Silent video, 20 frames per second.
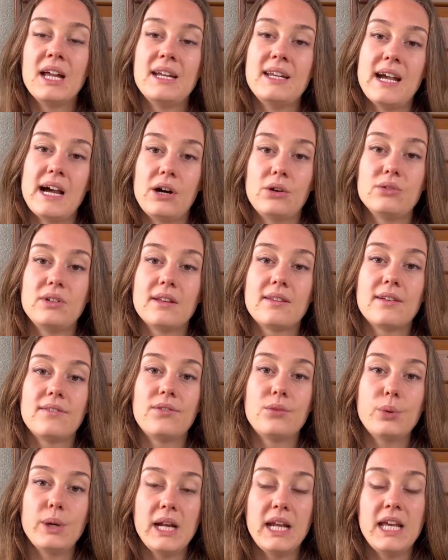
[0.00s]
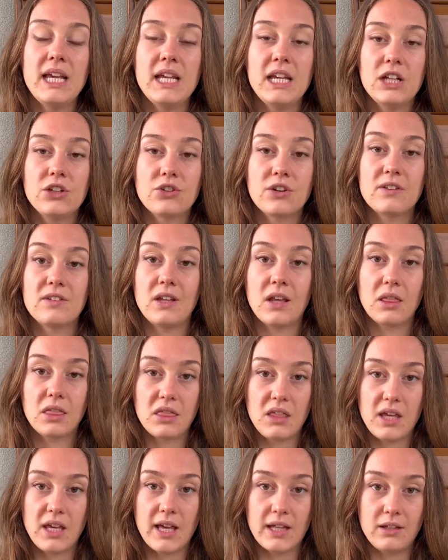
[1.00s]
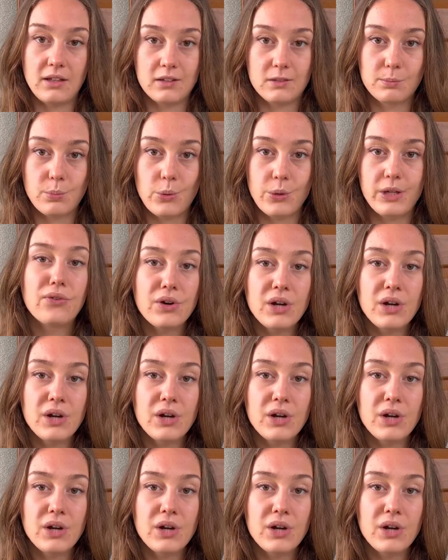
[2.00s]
Now, that's a really interesting thing at this point.